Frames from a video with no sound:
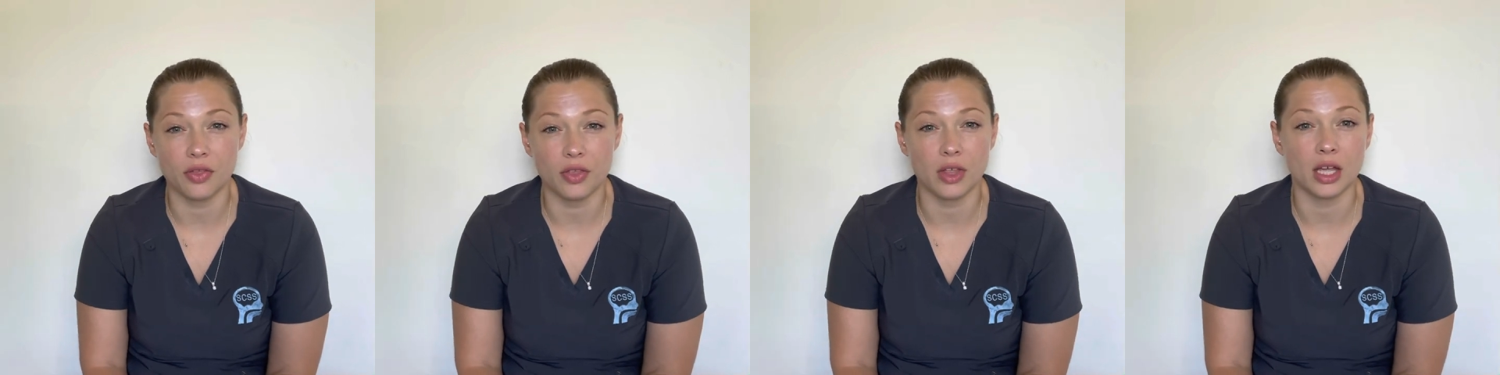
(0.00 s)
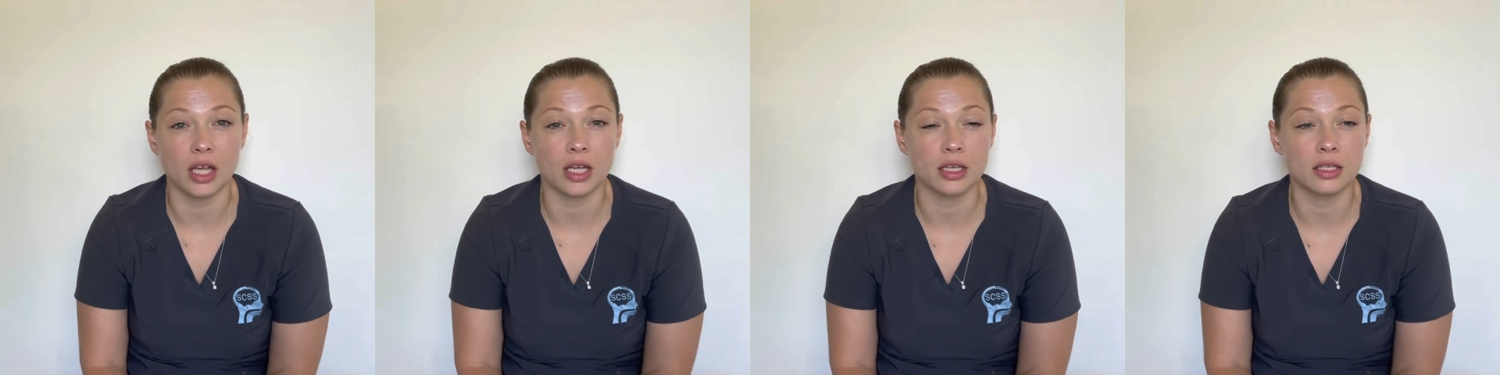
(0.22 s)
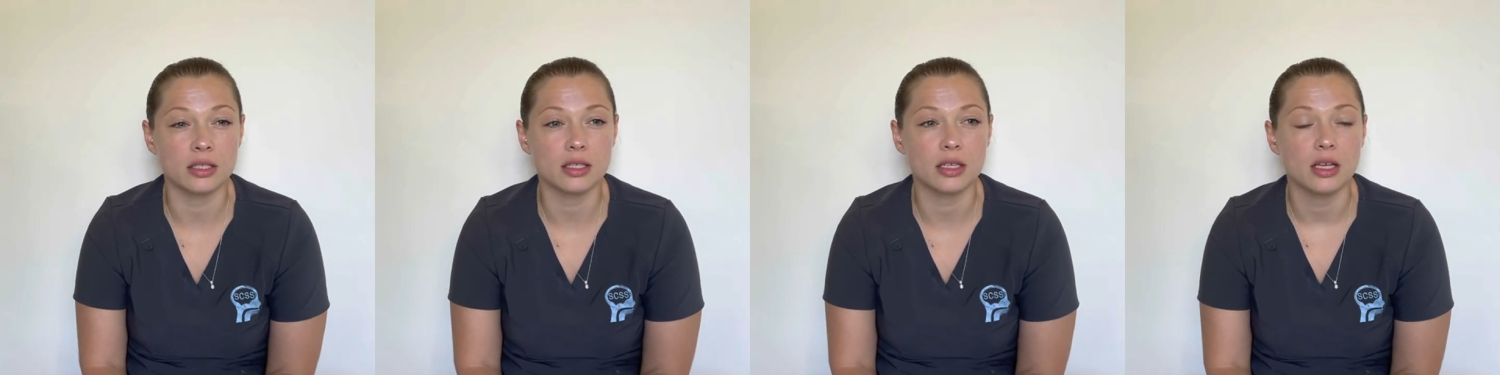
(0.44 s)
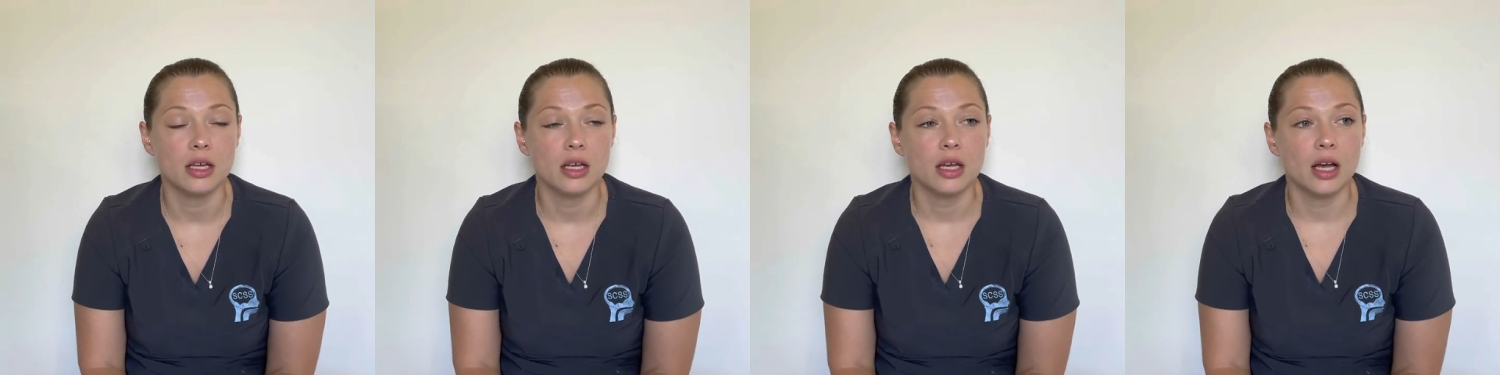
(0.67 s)
things
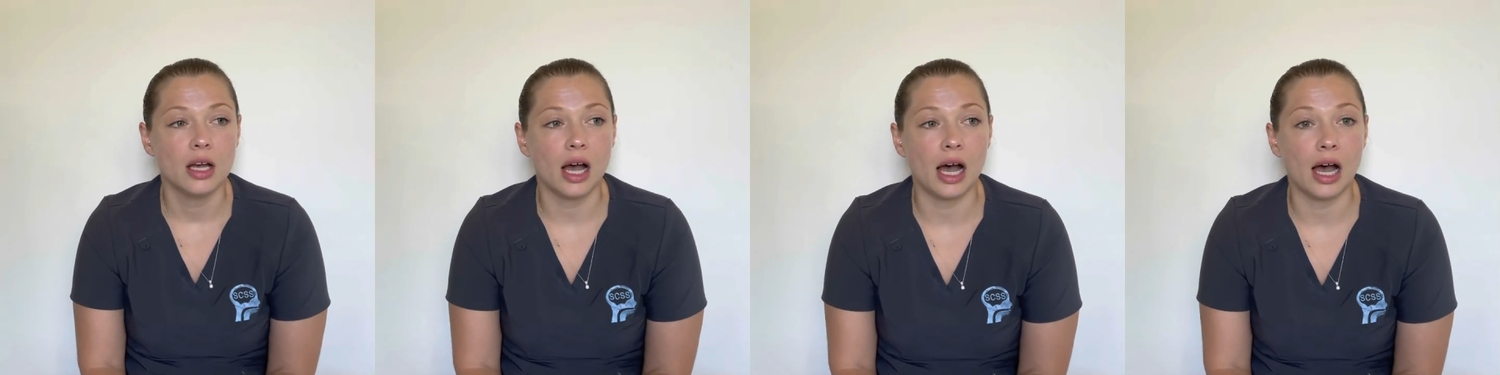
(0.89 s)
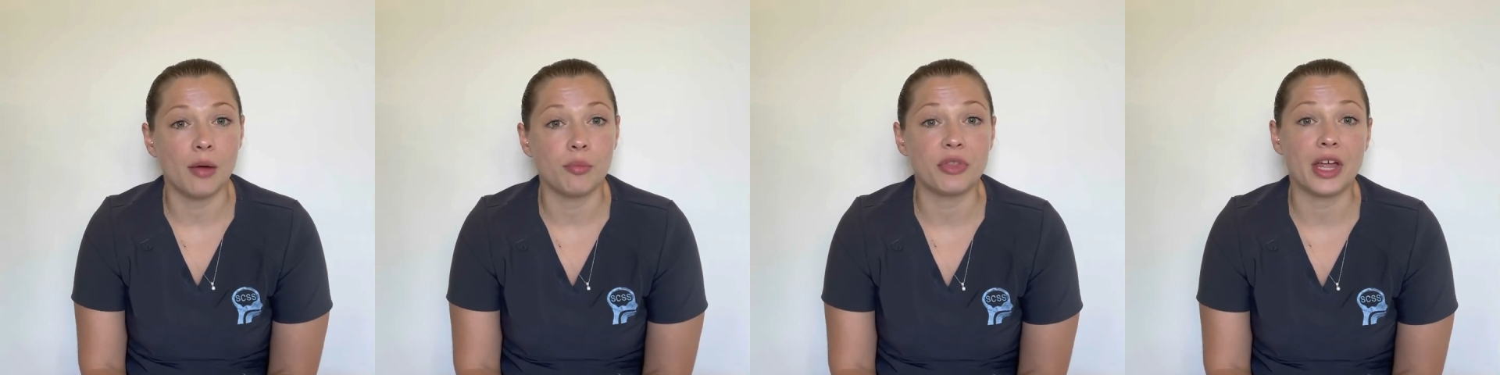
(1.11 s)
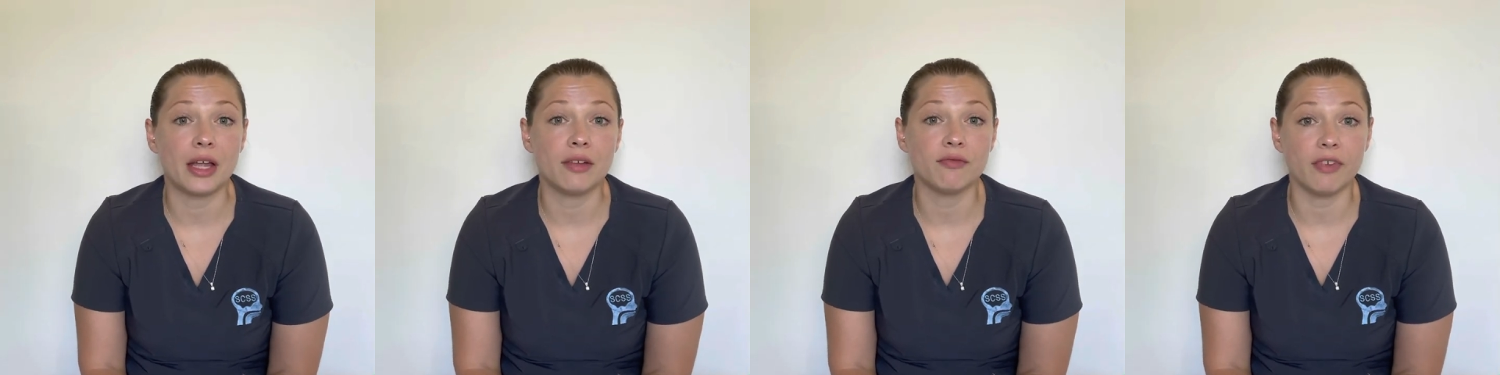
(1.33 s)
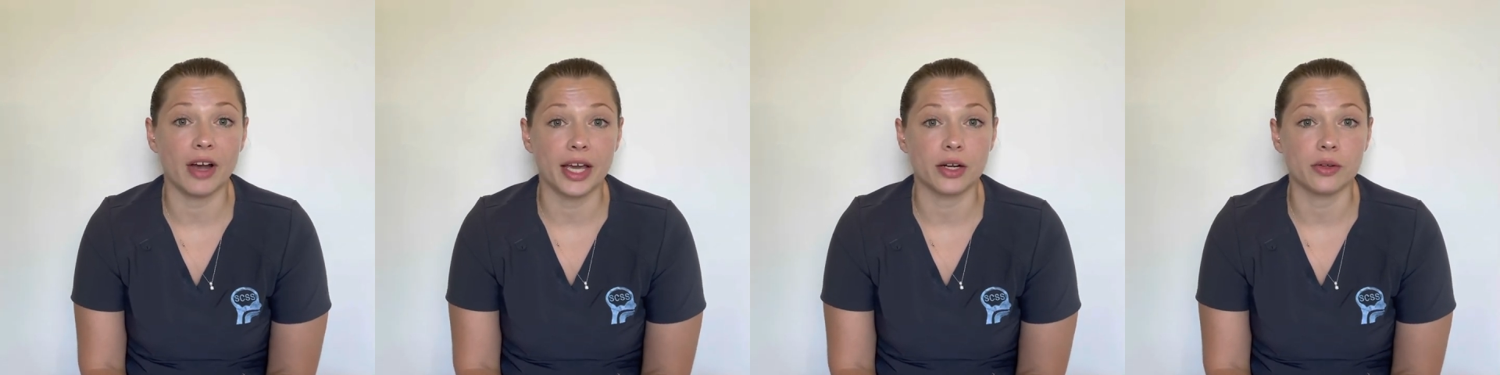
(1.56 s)
than
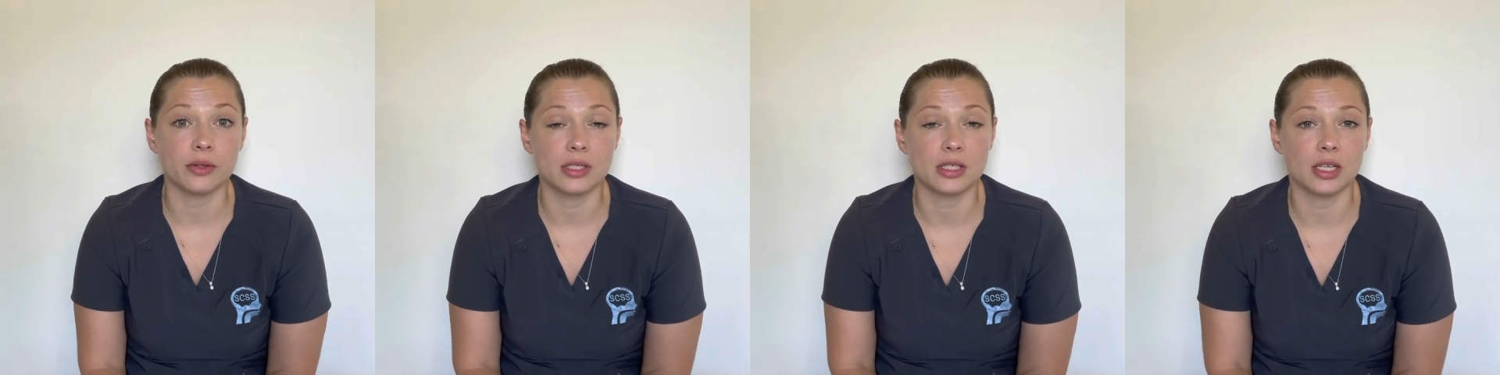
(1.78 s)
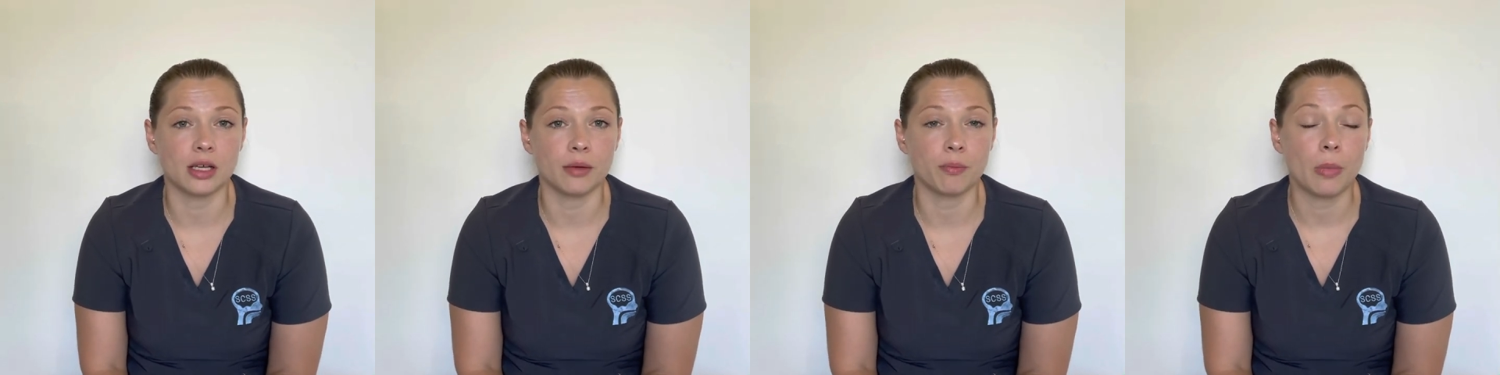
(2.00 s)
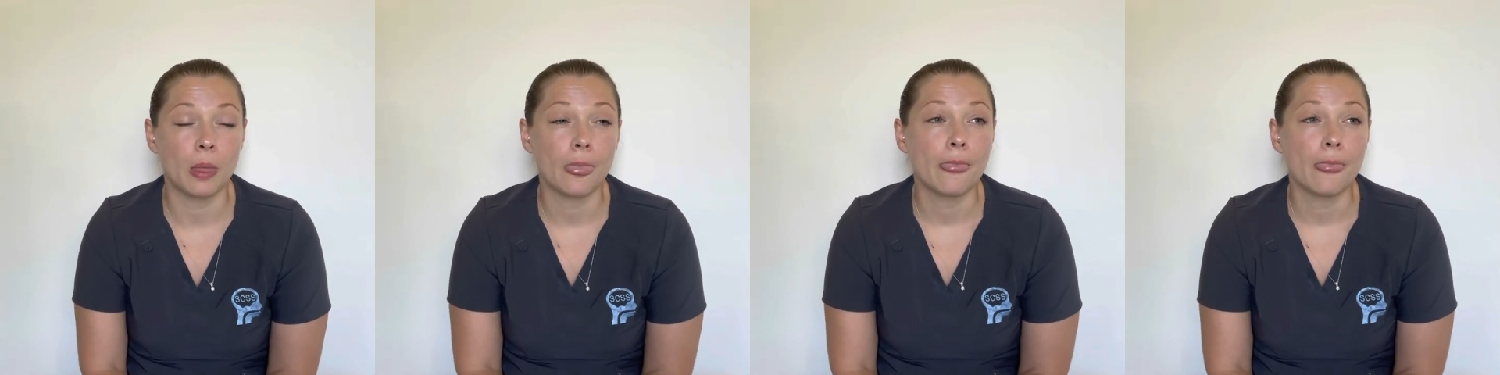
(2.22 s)
VitalStim.